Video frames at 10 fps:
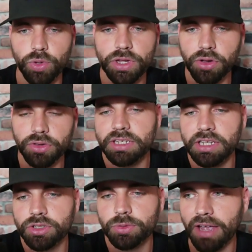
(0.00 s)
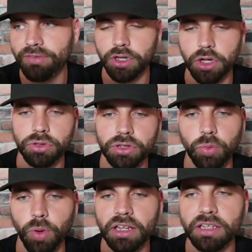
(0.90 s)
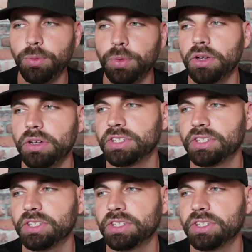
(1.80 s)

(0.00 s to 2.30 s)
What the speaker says: we know the deals we have that go really well and that we don't